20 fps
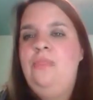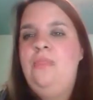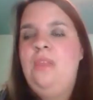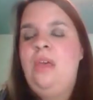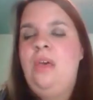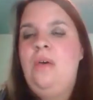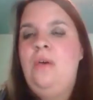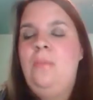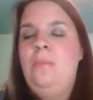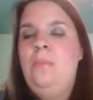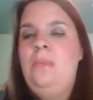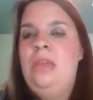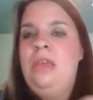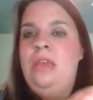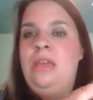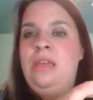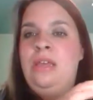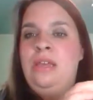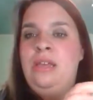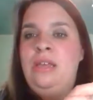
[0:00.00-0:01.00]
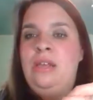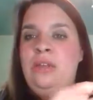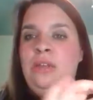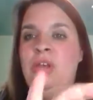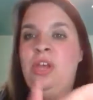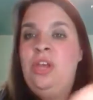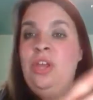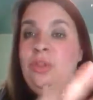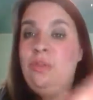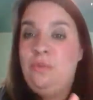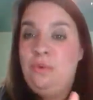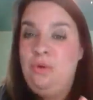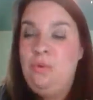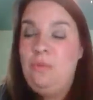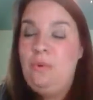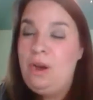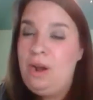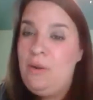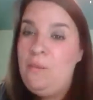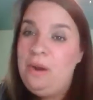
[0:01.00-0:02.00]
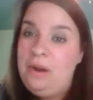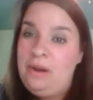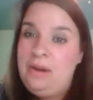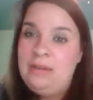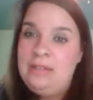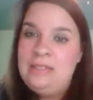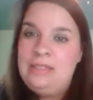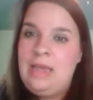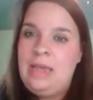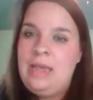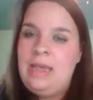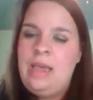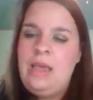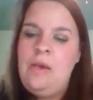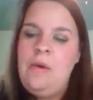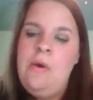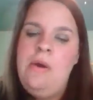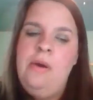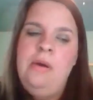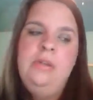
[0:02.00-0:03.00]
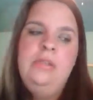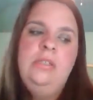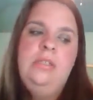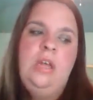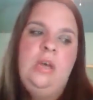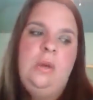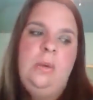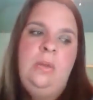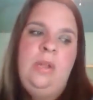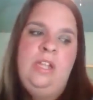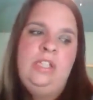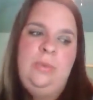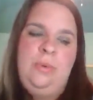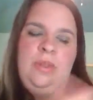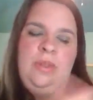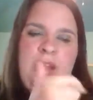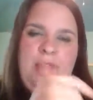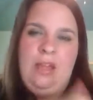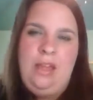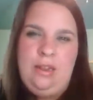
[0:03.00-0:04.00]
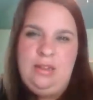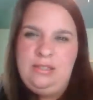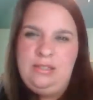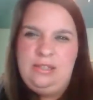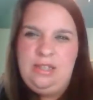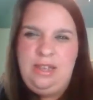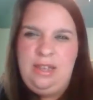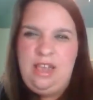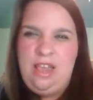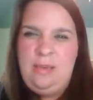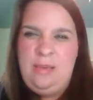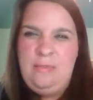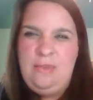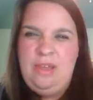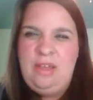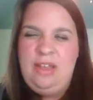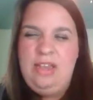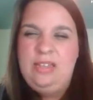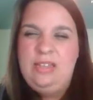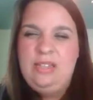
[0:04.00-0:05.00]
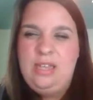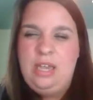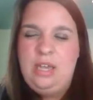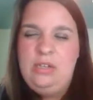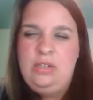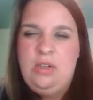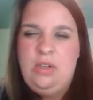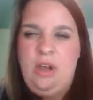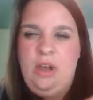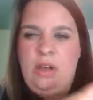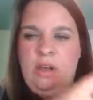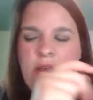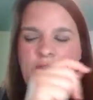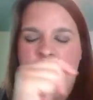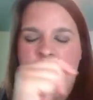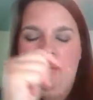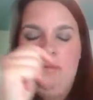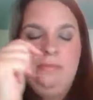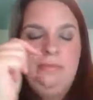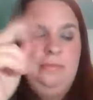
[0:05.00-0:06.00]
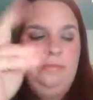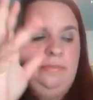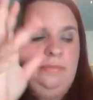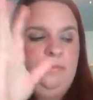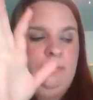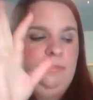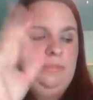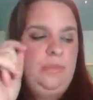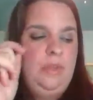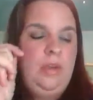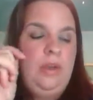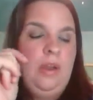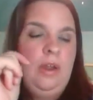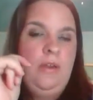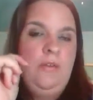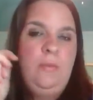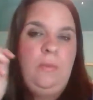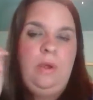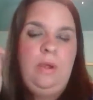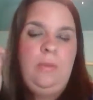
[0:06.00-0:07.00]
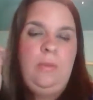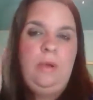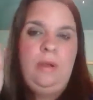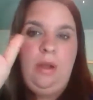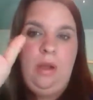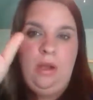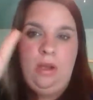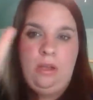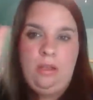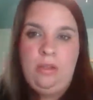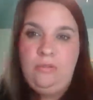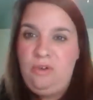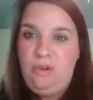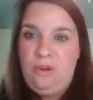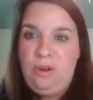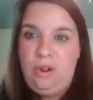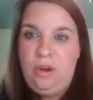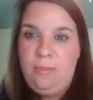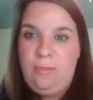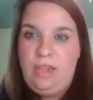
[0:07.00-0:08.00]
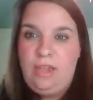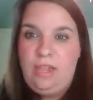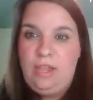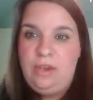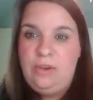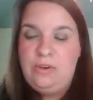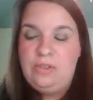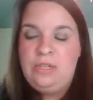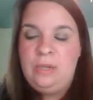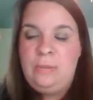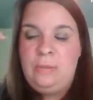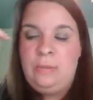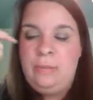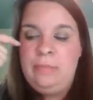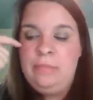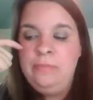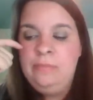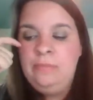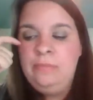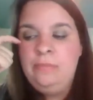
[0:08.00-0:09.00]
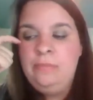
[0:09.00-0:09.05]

helped me get through what I wanted to say. And that's where that headset came in, because I could talk and not have to worry about knocking the phone out of my hand or something.